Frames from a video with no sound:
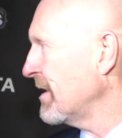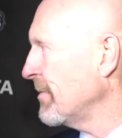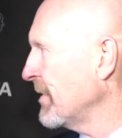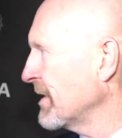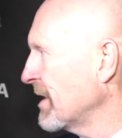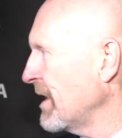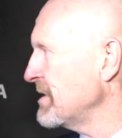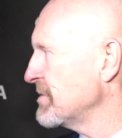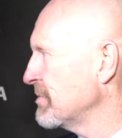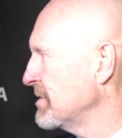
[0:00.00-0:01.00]
I'm like,
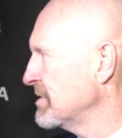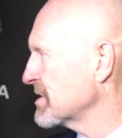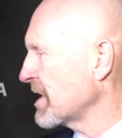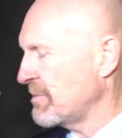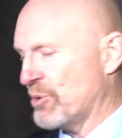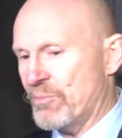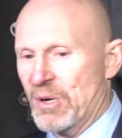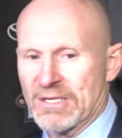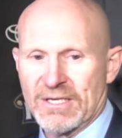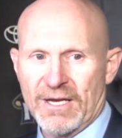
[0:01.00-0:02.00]
guys, we just got to put
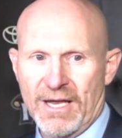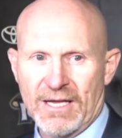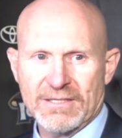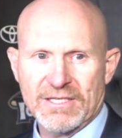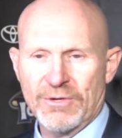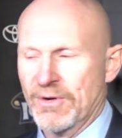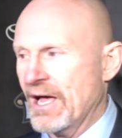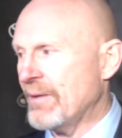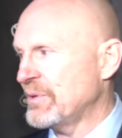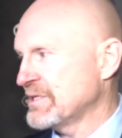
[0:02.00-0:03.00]
pucks on net and see what
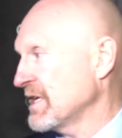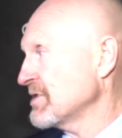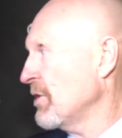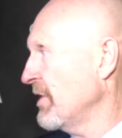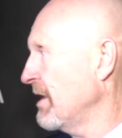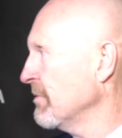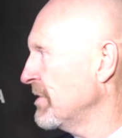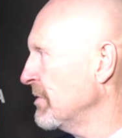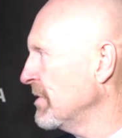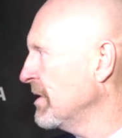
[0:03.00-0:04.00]
happens. That's all they were
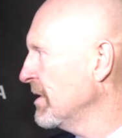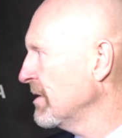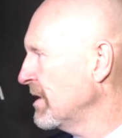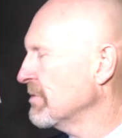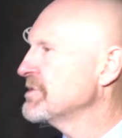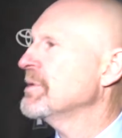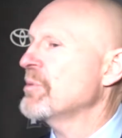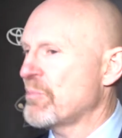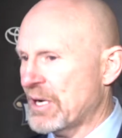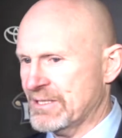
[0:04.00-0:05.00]
doing. They were
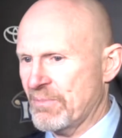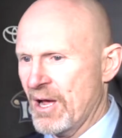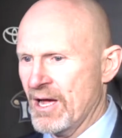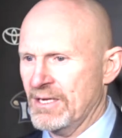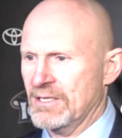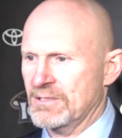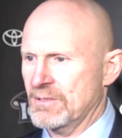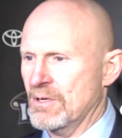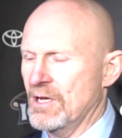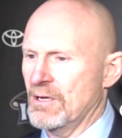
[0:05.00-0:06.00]
chipping pucks behind
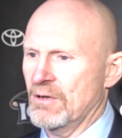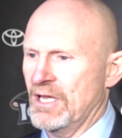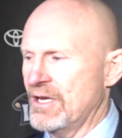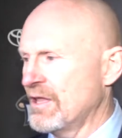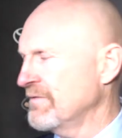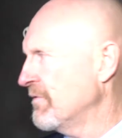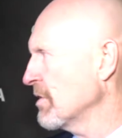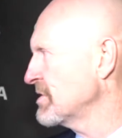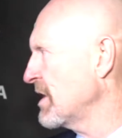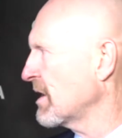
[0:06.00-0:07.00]
us, getting on the
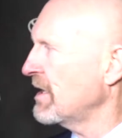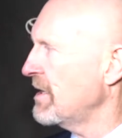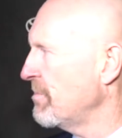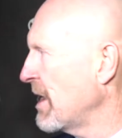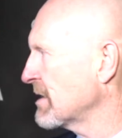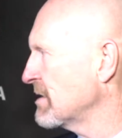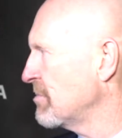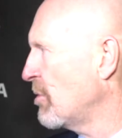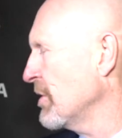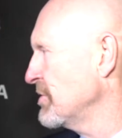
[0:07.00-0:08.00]
forecheck, getting it back to the
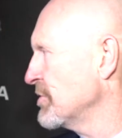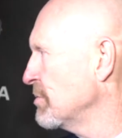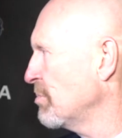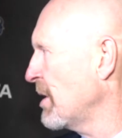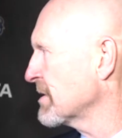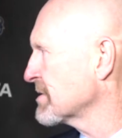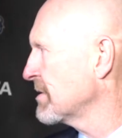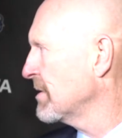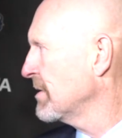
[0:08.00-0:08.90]
point and shooting pucks.